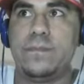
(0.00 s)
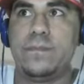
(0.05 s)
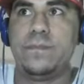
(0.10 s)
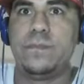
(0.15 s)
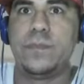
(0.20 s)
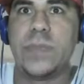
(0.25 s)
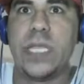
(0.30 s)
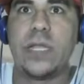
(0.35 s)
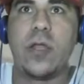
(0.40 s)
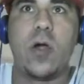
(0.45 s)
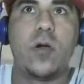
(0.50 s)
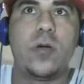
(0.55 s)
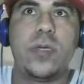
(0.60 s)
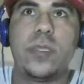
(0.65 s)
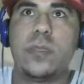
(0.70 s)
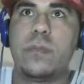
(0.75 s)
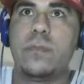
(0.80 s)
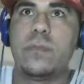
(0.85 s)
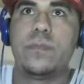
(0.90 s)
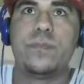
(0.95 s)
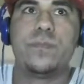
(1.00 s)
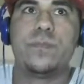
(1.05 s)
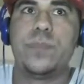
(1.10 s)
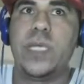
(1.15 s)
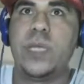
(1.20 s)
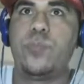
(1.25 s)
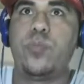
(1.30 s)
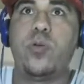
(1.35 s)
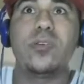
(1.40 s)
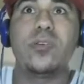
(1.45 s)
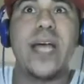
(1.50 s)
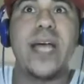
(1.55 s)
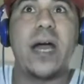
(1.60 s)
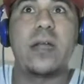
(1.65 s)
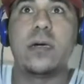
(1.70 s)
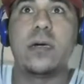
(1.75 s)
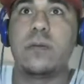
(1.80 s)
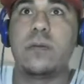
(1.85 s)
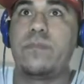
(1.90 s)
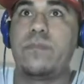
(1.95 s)
you know, he pulled out
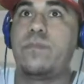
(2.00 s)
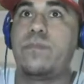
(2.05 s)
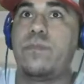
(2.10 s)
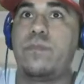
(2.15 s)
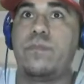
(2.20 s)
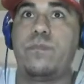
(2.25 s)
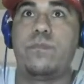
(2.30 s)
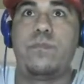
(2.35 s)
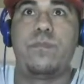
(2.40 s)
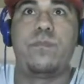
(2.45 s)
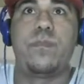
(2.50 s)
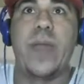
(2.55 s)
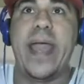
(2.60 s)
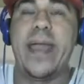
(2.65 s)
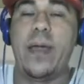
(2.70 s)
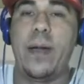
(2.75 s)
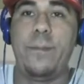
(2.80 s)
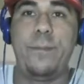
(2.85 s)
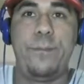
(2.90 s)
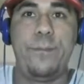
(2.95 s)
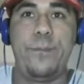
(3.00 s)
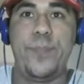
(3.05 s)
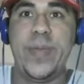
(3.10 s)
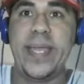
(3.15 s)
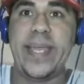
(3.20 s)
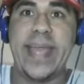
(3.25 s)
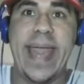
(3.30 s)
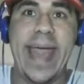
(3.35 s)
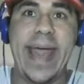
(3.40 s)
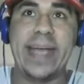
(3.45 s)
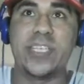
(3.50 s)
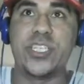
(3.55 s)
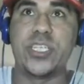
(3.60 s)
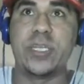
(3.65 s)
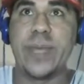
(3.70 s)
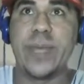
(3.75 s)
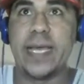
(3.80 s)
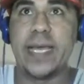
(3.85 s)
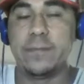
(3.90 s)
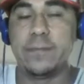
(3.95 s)
a big
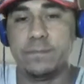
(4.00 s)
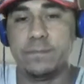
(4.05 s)
hatchet, man.